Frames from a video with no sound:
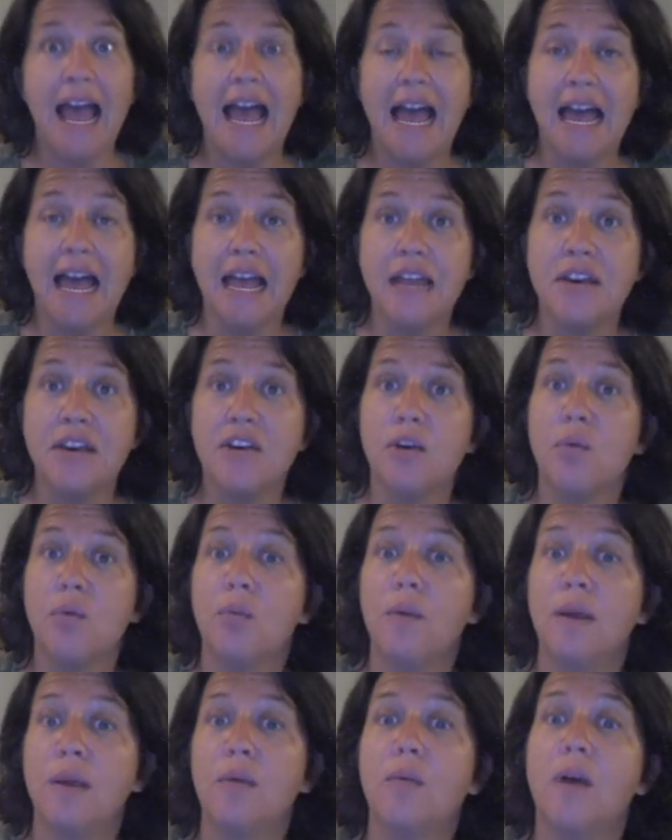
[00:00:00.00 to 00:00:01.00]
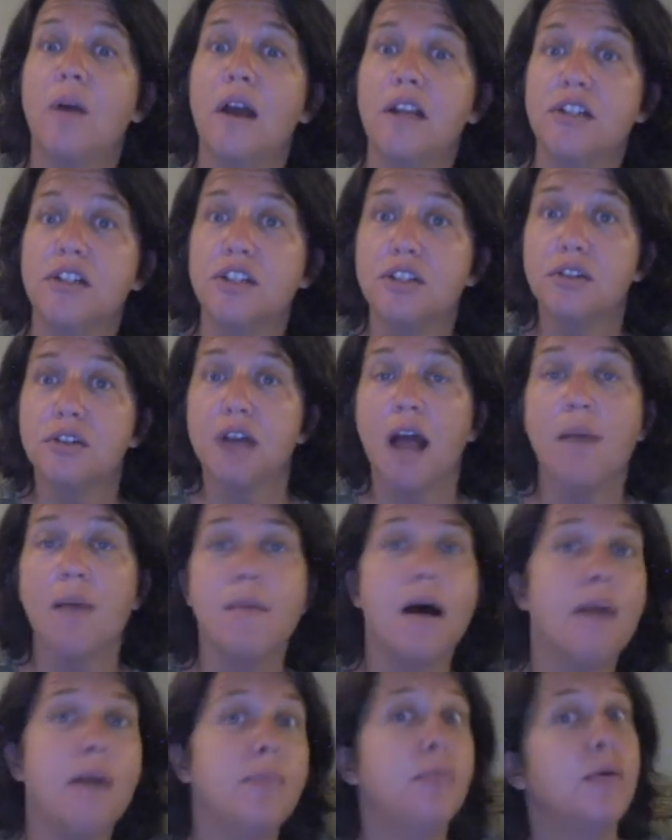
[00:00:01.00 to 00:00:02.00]
And we want to
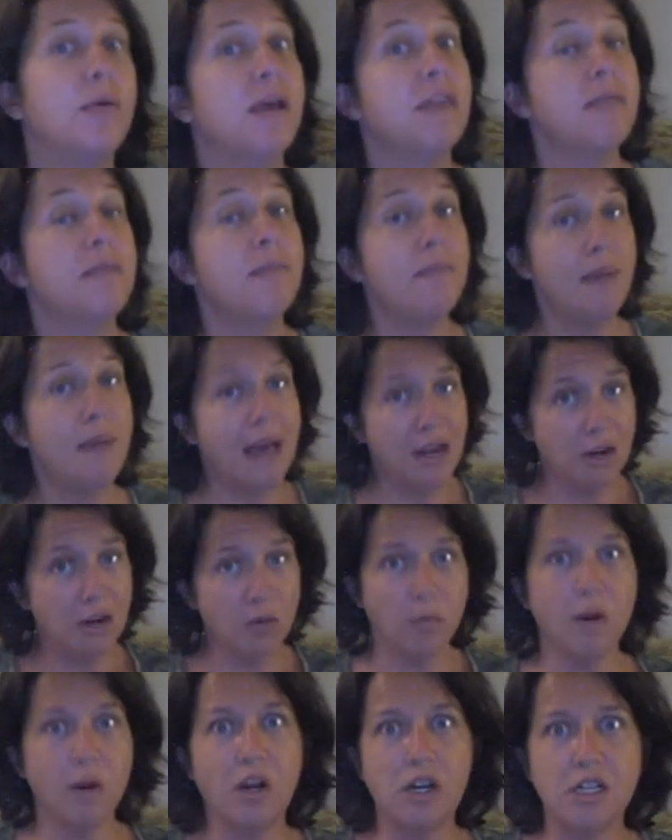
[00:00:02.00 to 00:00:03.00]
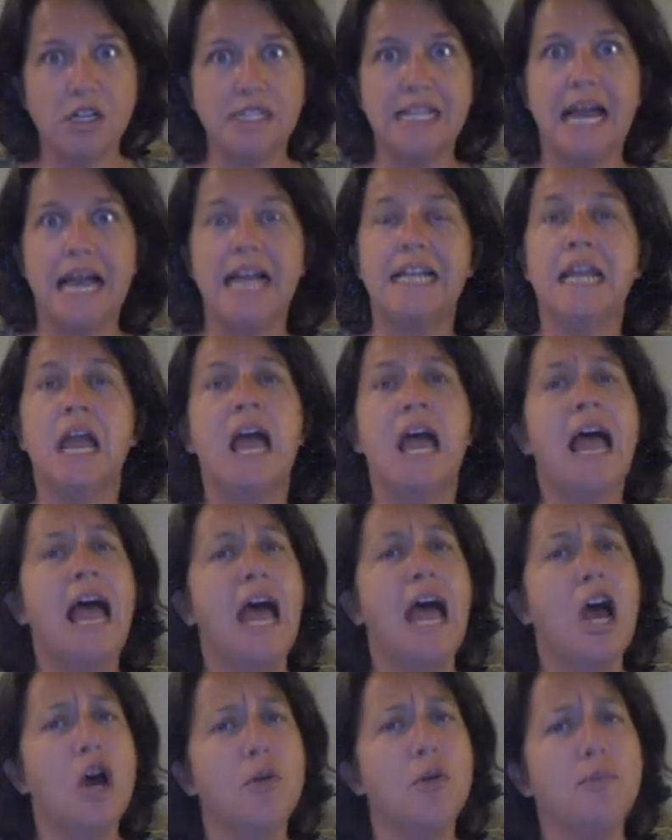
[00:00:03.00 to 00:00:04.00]
come up with better words that
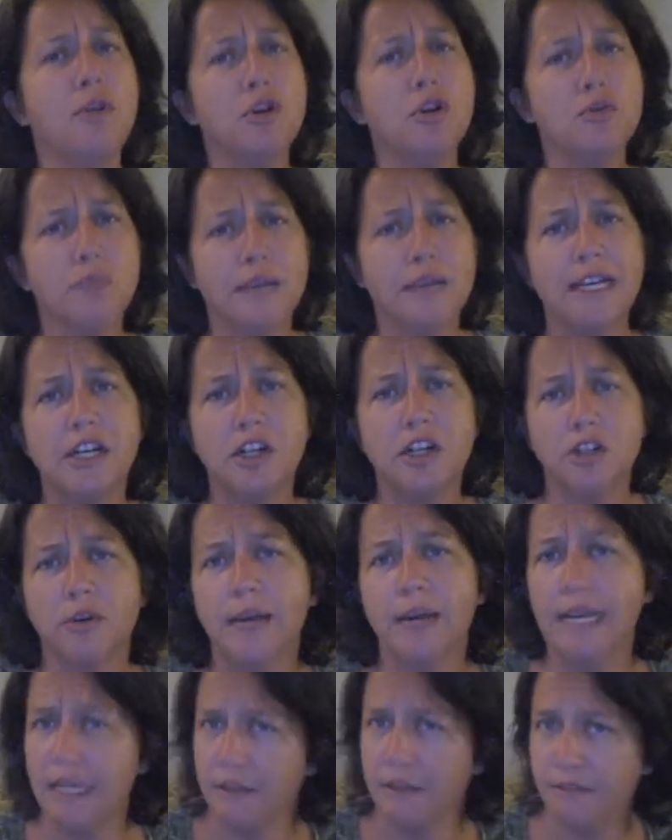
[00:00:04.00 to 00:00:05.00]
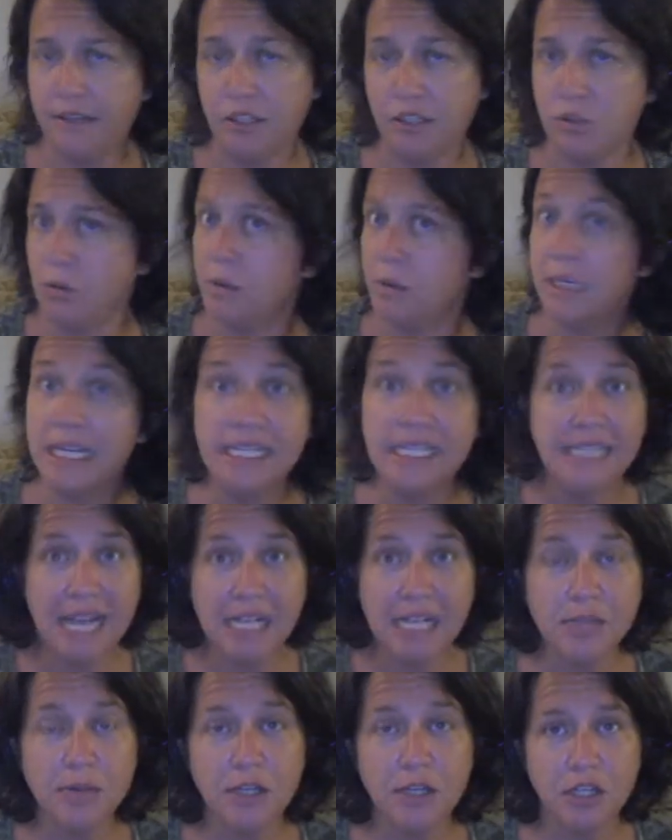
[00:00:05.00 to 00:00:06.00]
help your reader create a visual,
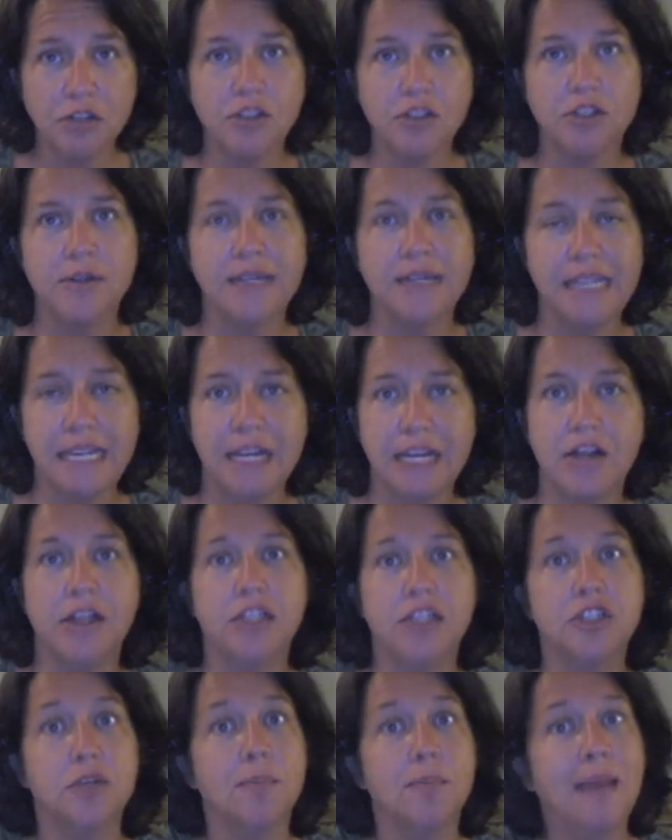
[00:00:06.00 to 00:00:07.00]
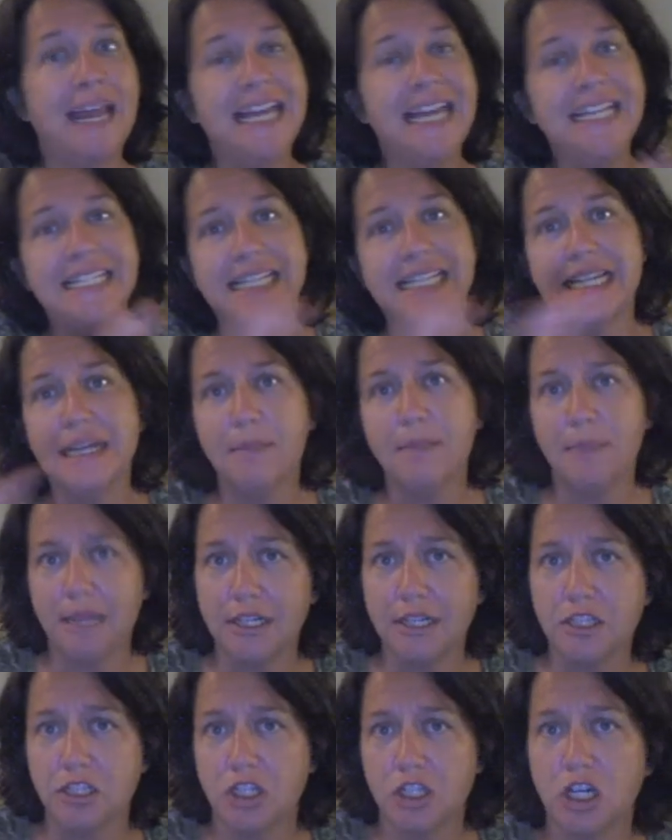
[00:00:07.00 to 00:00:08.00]
because that's what you're doing here, is you're painting
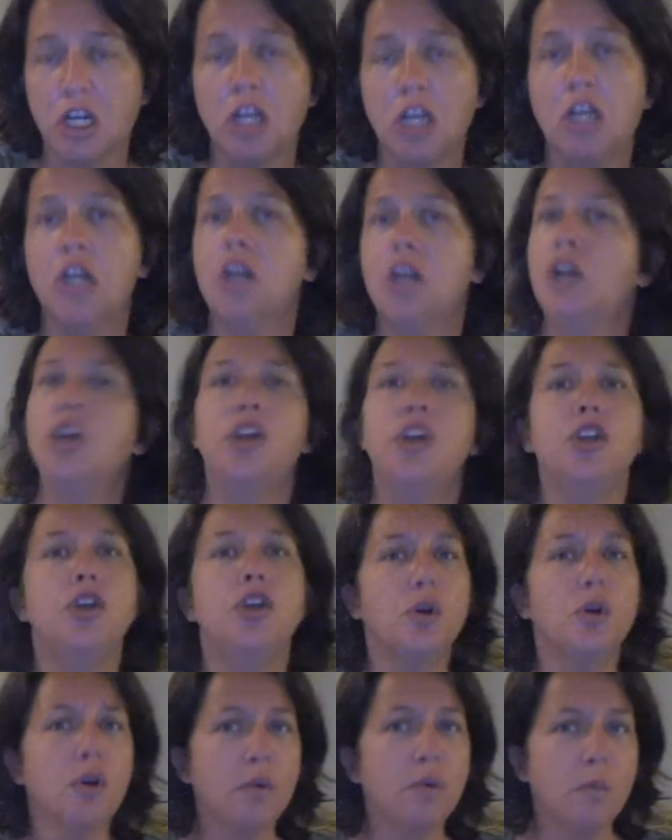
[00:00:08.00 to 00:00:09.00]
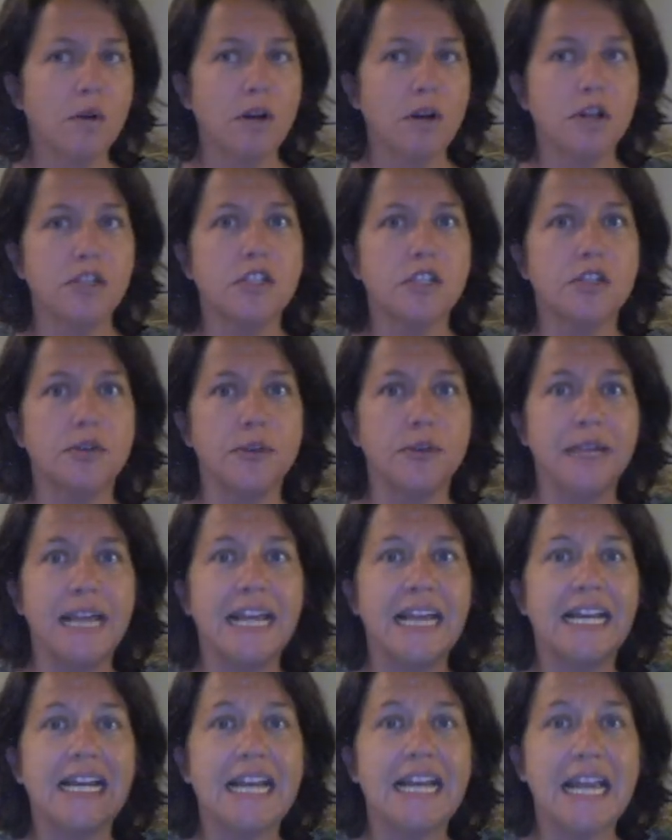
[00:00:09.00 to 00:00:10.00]
a picture. Your words
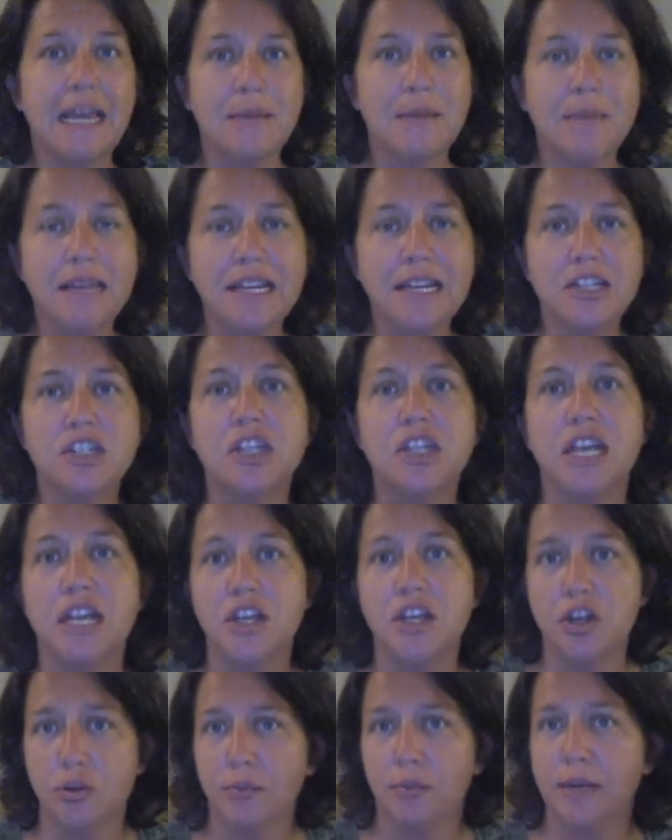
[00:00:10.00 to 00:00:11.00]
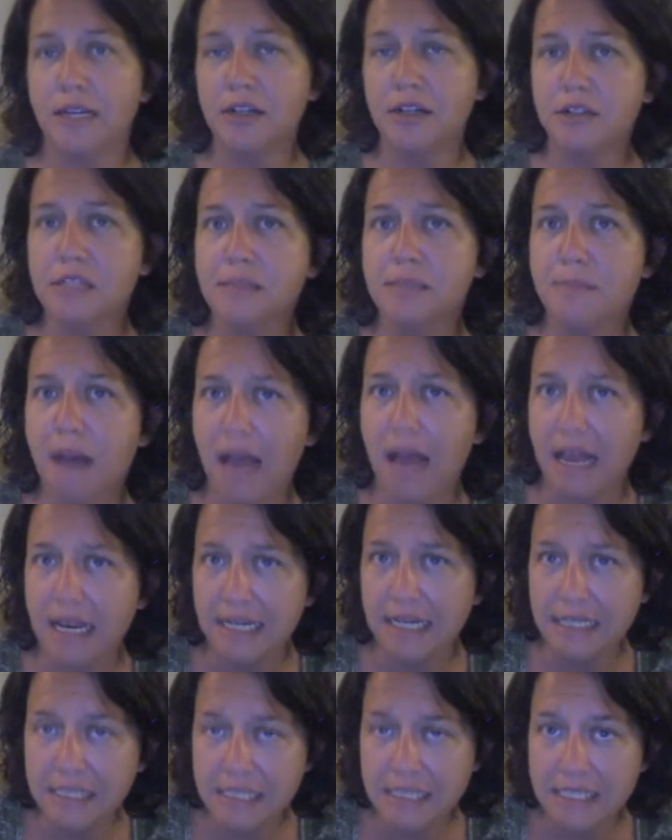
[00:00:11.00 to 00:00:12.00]
create an image in your reader's
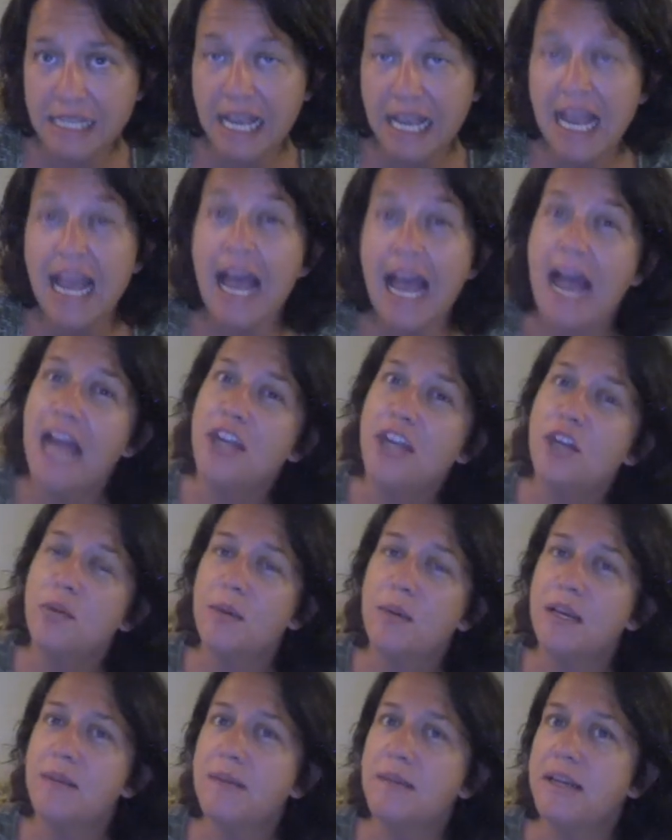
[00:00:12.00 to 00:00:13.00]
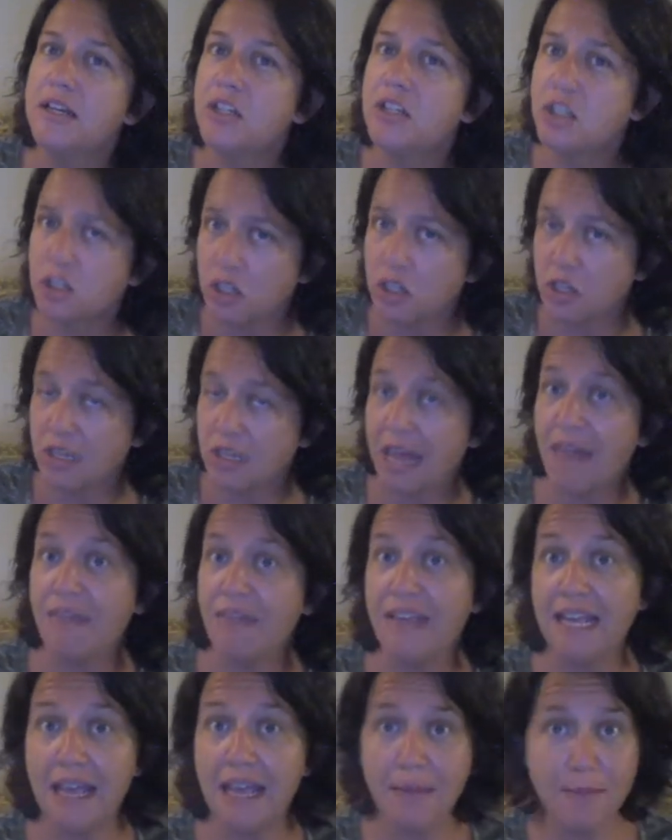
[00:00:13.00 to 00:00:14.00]
minds, and you want to make sure
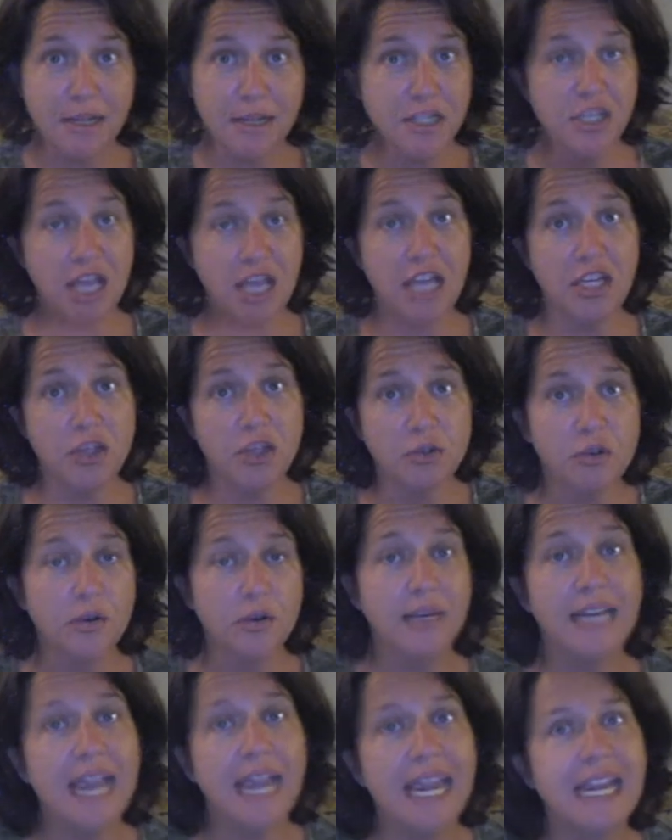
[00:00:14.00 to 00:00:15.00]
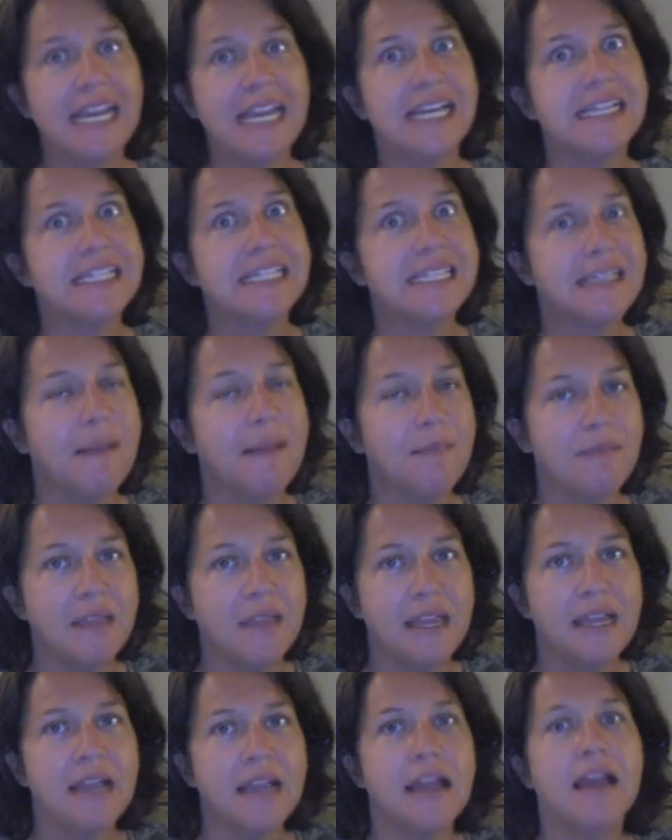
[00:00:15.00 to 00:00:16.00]
that the image that you create is
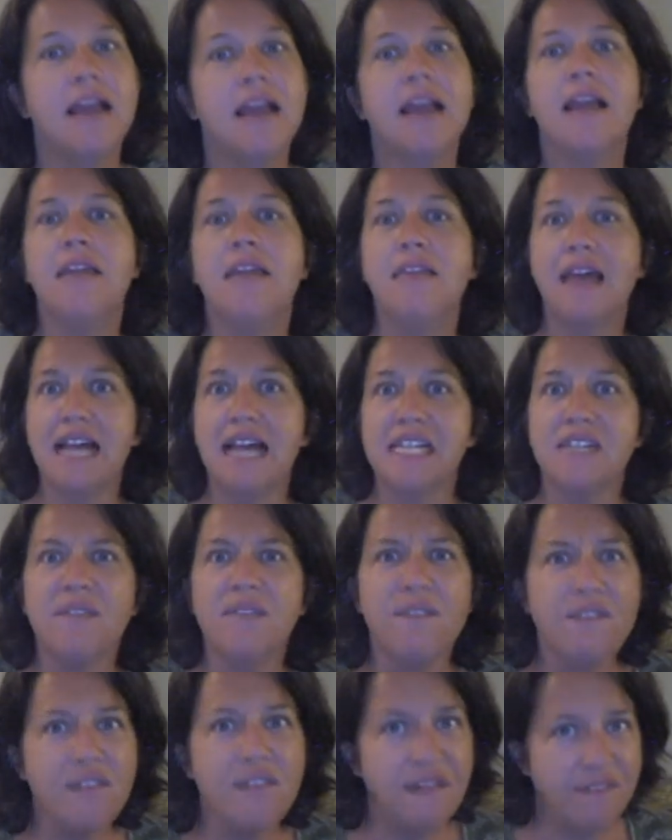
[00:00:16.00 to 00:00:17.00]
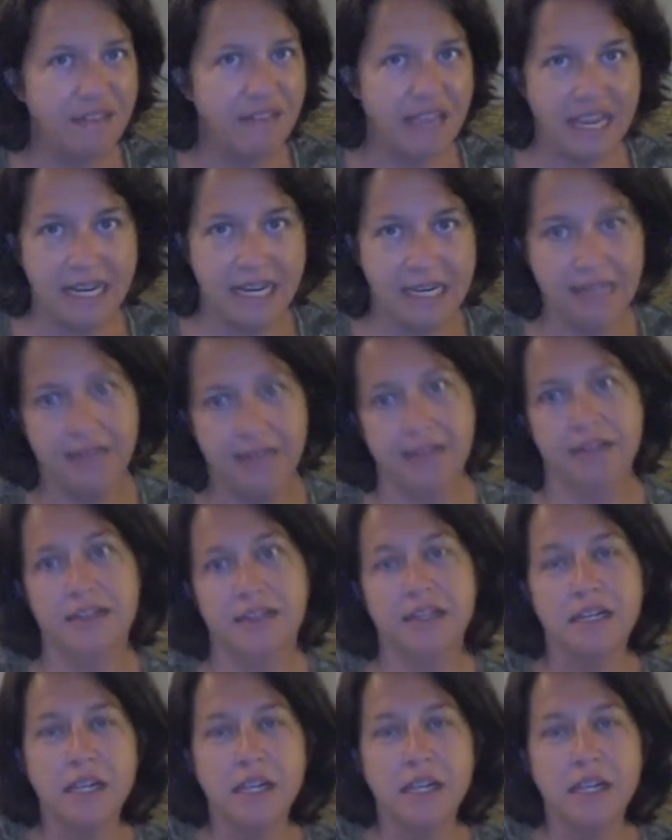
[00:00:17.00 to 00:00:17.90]
something that's vivid.